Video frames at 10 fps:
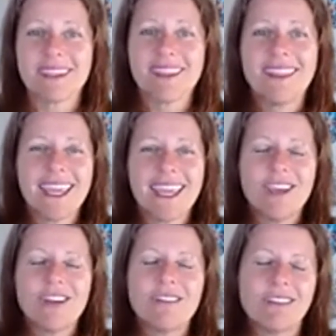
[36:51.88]
Thank
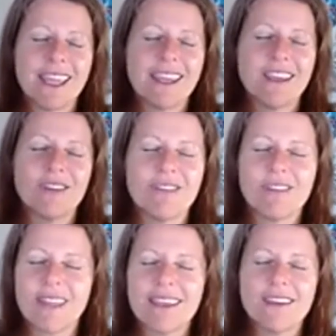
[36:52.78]
you, thank you,
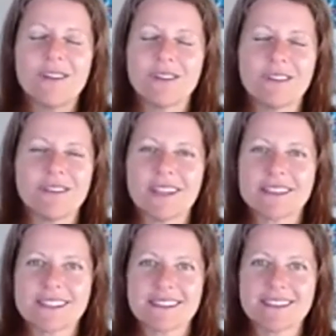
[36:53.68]
thank you, universe.